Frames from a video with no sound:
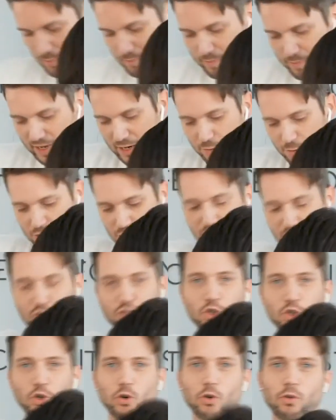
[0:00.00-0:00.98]
build your
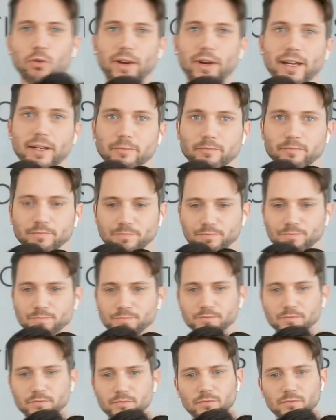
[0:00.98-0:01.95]
story.
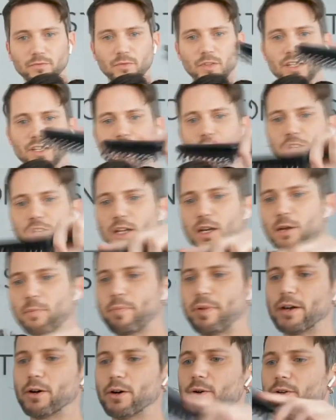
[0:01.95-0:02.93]
So you're going to
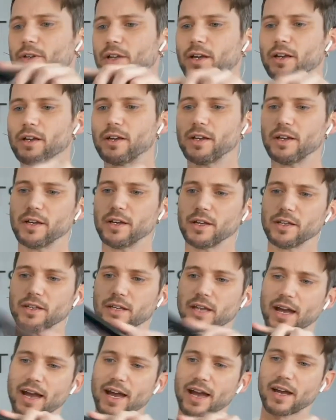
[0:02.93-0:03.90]
build
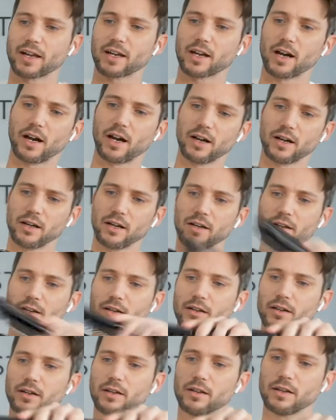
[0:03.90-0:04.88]
your haircut.
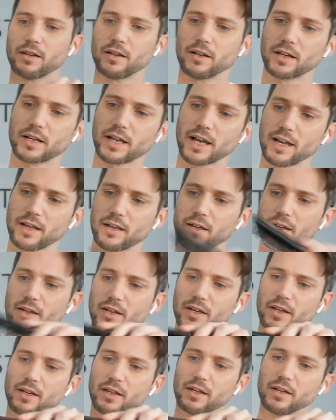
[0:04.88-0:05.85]
Okay?
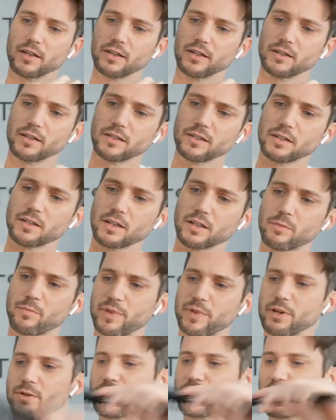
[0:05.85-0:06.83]
You're going to
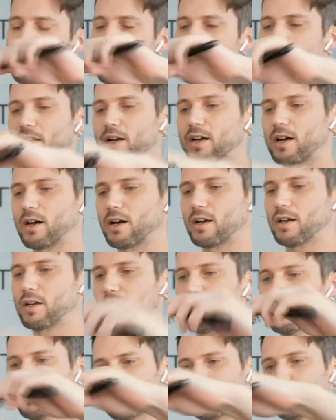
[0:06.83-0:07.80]
build your haircut.
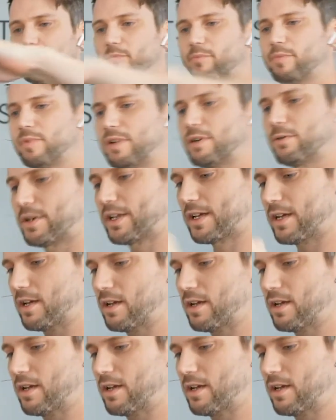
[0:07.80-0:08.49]
Build it